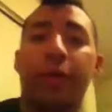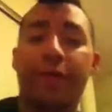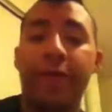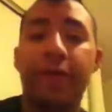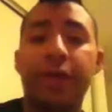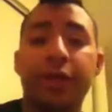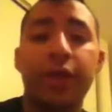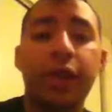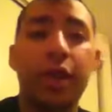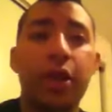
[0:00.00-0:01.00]
of my
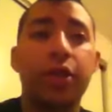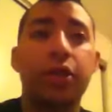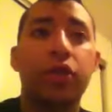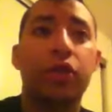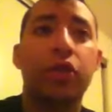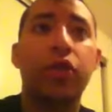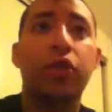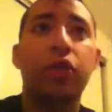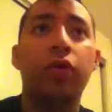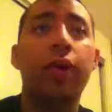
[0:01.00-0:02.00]
favorites.
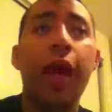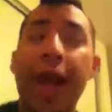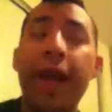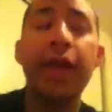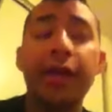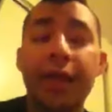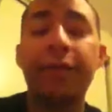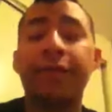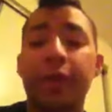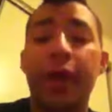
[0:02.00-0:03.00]
So 8 out of
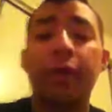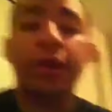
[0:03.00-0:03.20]
10 for that